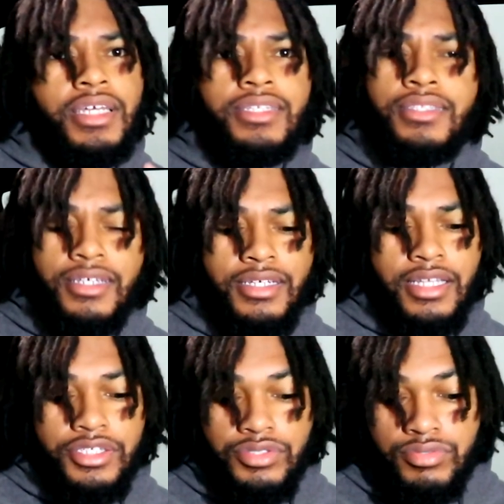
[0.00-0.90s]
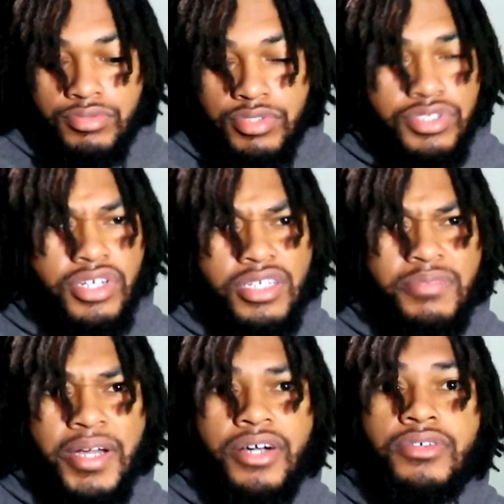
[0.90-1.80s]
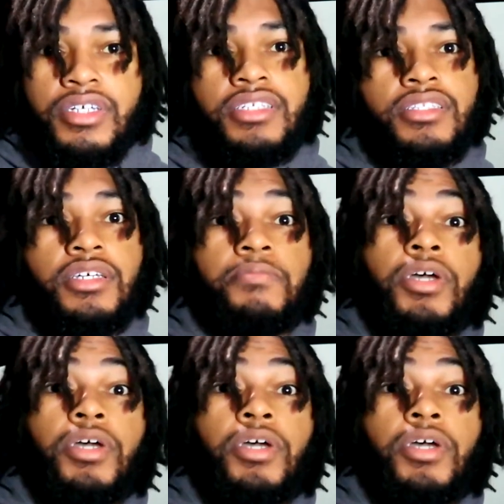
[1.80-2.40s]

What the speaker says: anything that you concerned about, anything,